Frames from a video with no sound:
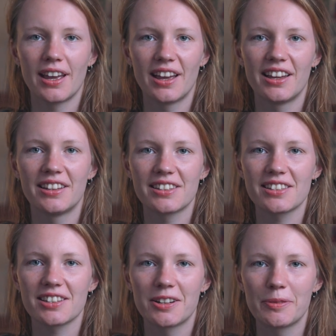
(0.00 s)

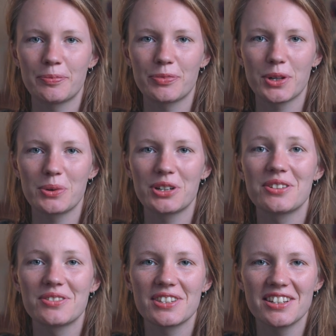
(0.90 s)
And what
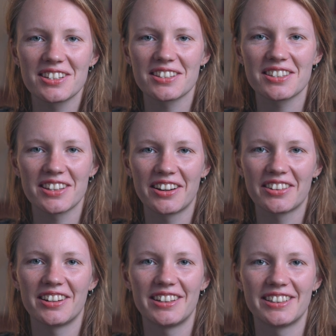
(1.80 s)
you've seen just now,
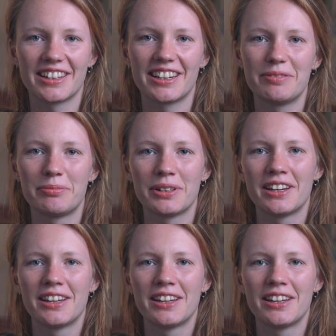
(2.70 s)
the little clip,